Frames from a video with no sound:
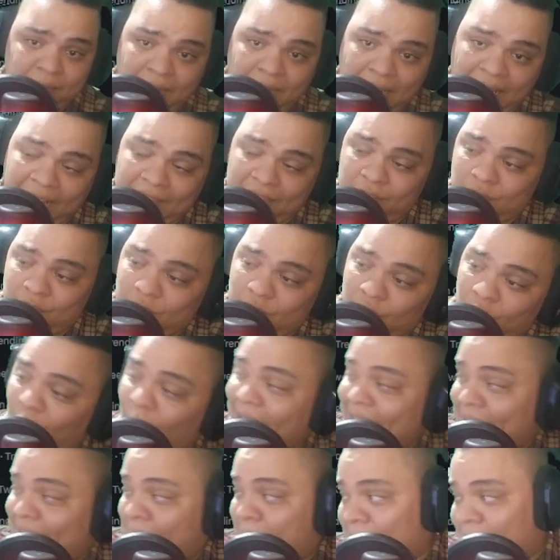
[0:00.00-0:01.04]
I don't know
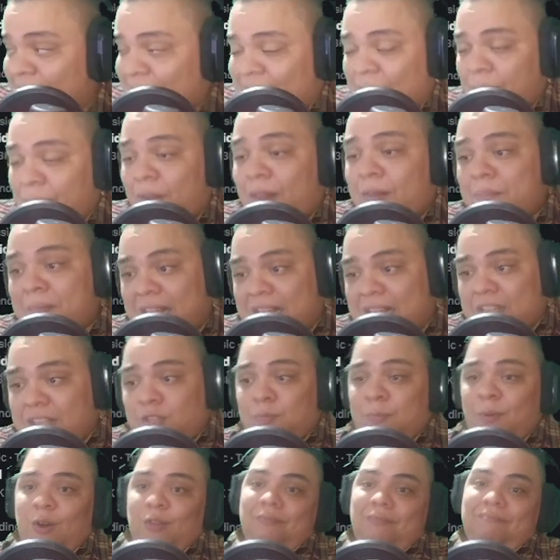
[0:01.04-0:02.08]
what invincible
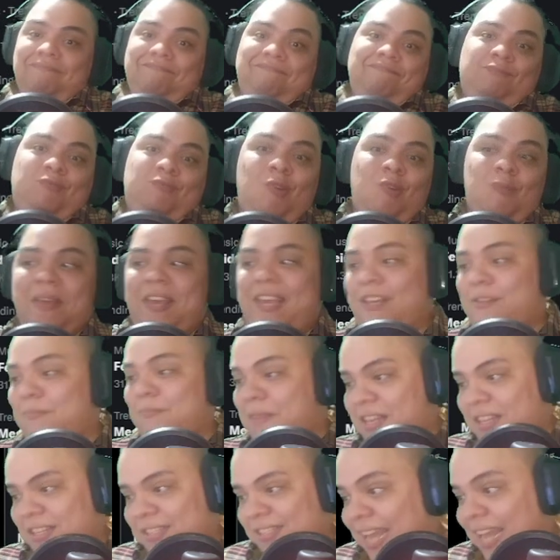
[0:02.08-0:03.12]
means, but to me it
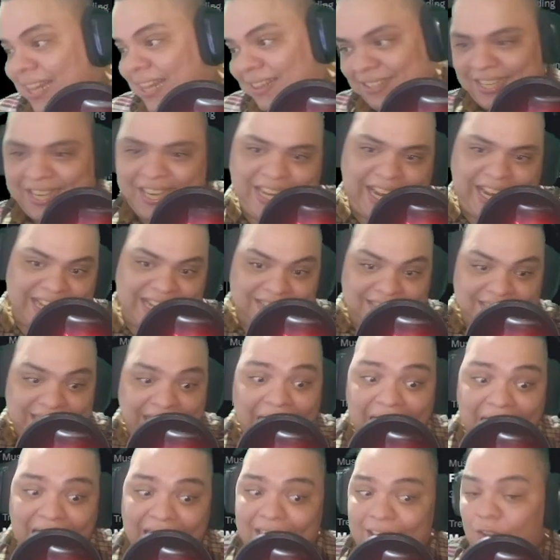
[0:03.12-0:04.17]
means that he can
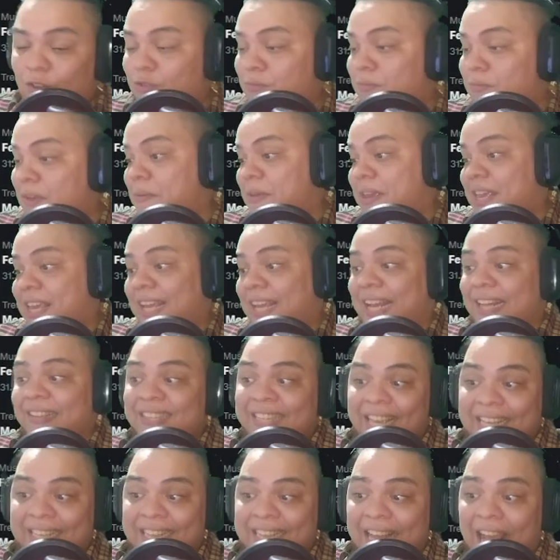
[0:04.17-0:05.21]
die or maybe he can
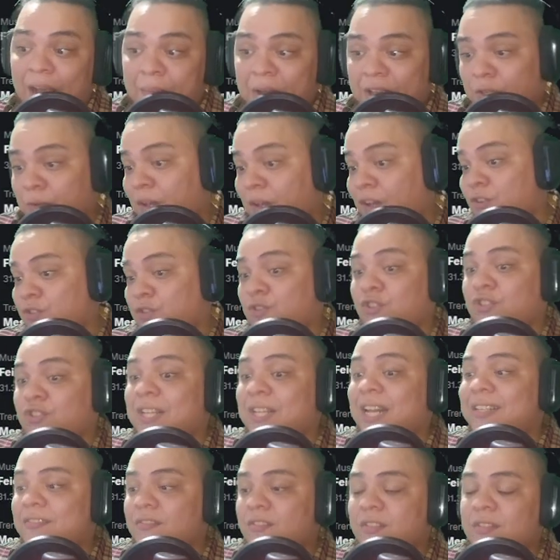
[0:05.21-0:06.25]
take damage, because those
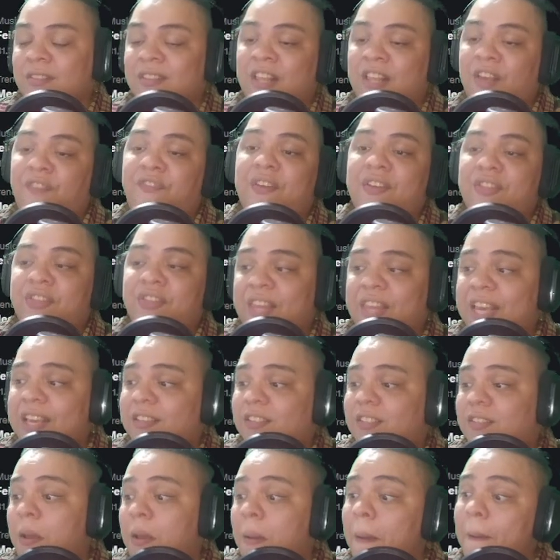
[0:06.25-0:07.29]
are different
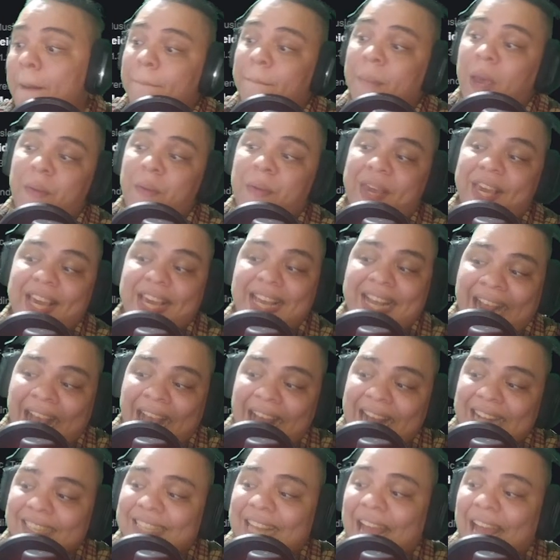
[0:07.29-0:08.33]
things. Maybe he
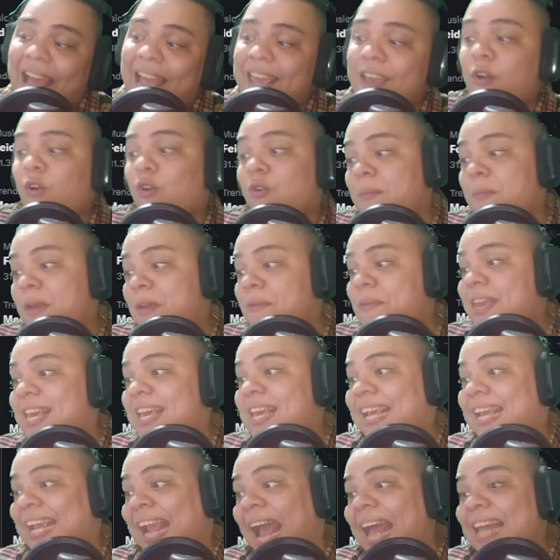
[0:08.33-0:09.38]
can't die or maybe
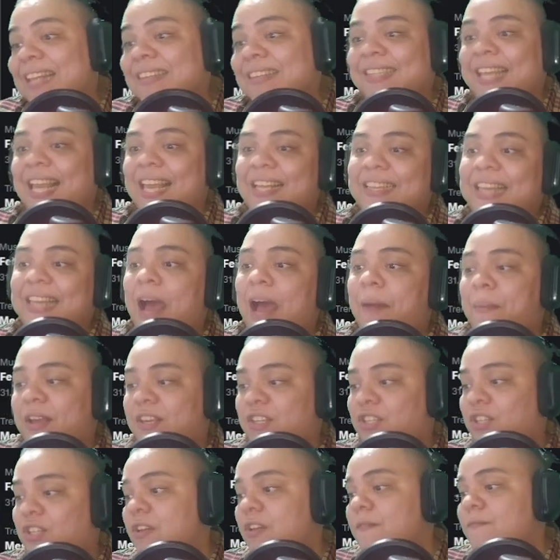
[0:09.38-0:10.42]
he can't take
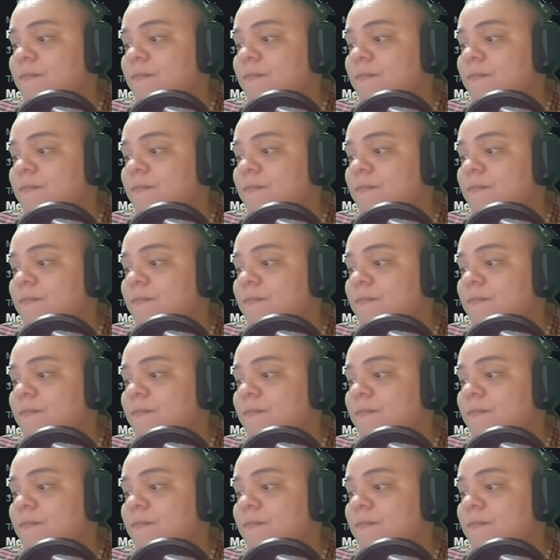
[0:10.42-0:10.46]
damage.